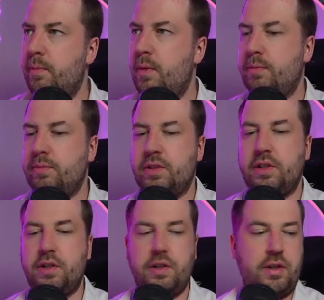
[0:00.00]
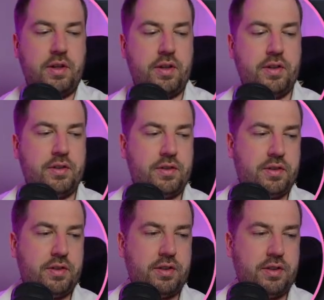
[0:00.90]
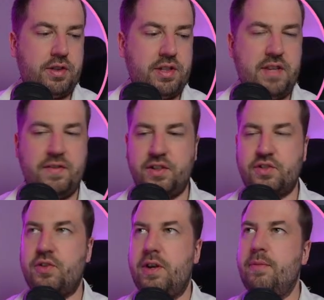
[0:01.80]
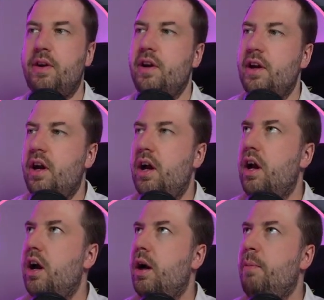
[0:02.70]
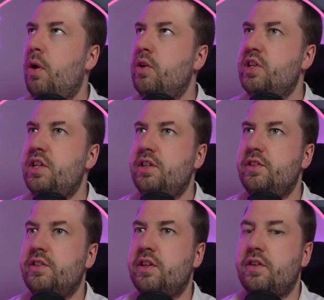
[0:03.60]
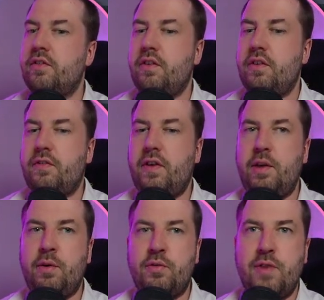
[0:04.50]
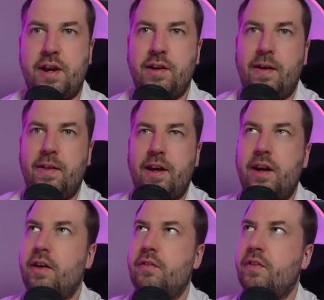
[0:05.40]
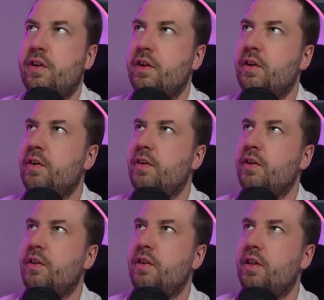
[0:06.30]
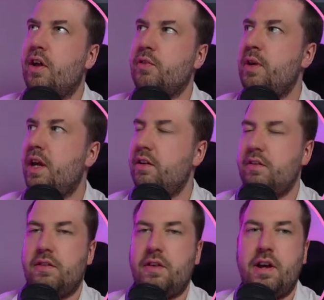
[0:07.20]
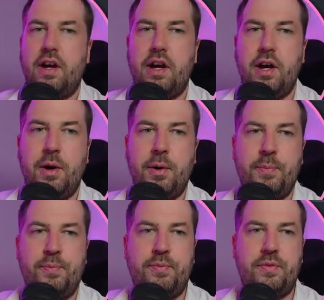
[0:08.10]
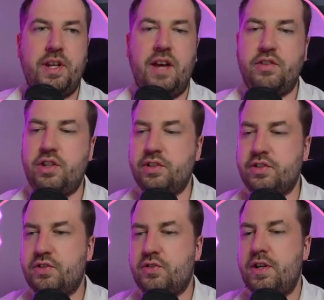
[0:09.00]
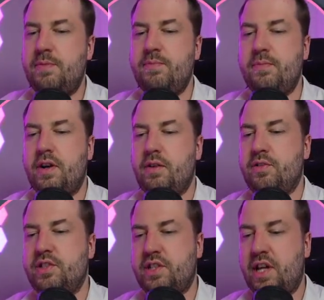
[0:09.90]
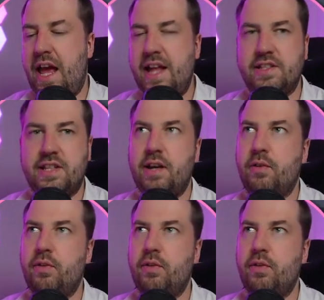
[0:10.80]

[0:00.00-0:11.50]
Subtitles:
to this evening's stream. Apologies for anyone regular out there for last weekend. Didn't have a chance to stream. I was kind of heads down,